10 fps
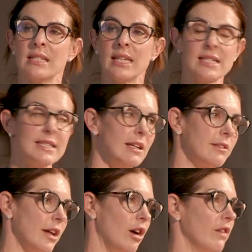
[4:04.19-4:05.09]
Teat Seal,
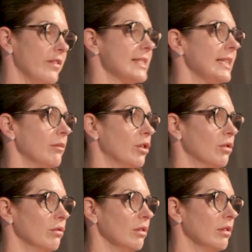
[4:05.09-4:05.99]
and they obviously were
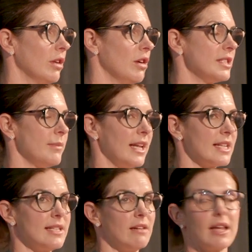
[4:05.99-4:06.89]
all low
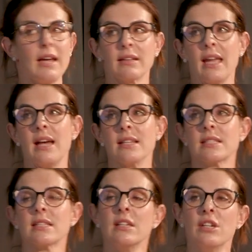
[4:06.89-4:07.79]
somatic cell count
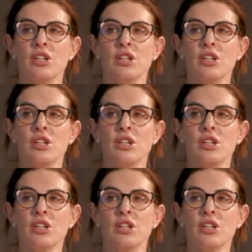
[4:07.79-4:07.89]
cows